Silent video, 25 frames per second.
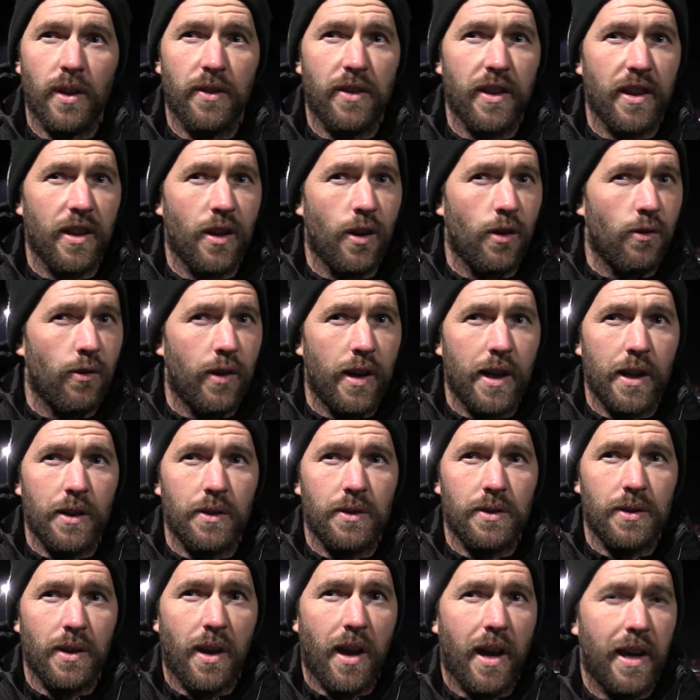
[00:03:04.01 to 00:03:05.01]
I think they're a really
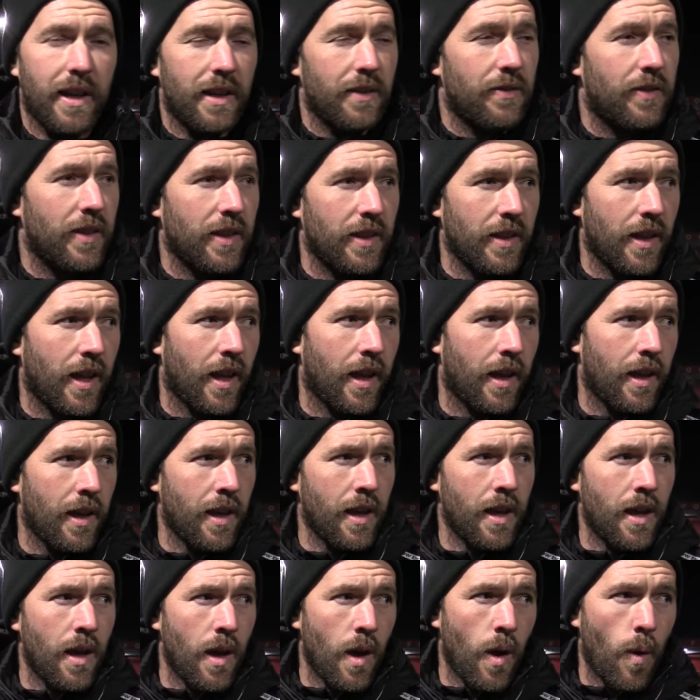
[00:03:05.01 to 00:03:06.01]
good side. I think they're
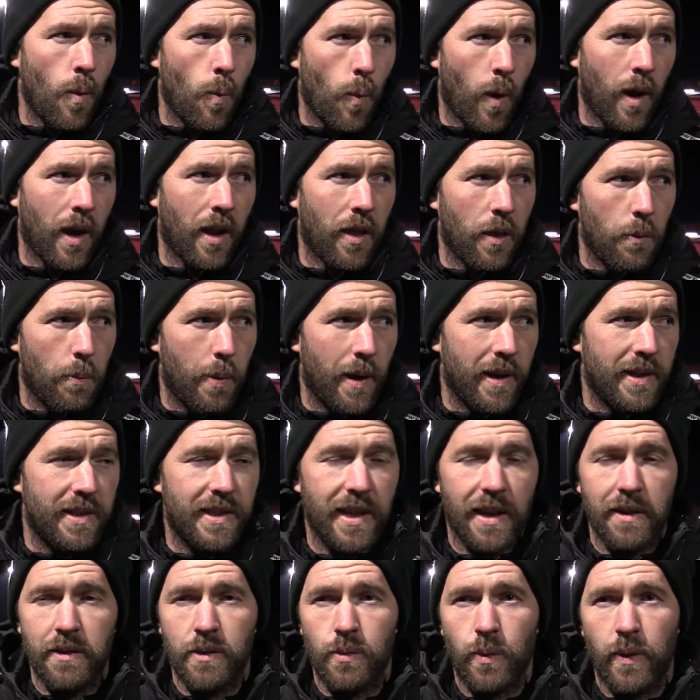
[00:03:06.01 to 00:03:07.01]
one of the best
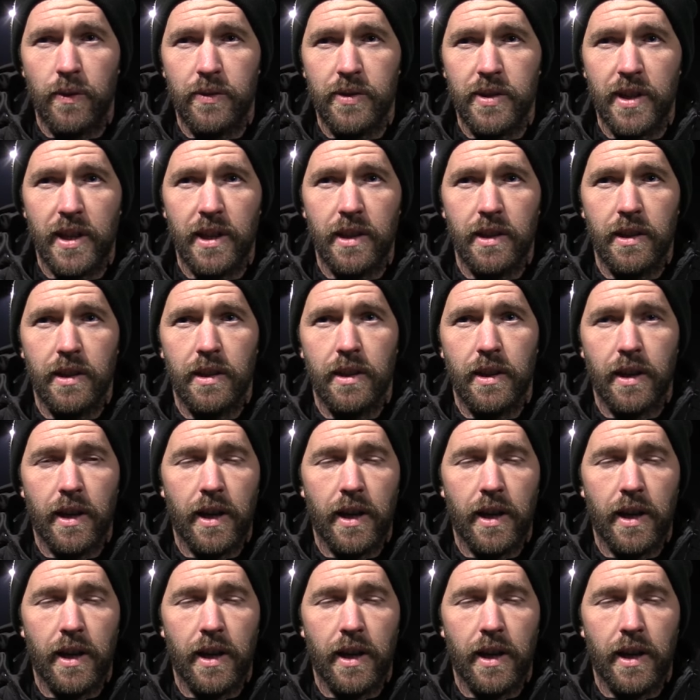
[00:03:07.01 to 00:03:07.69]
teams we've seen.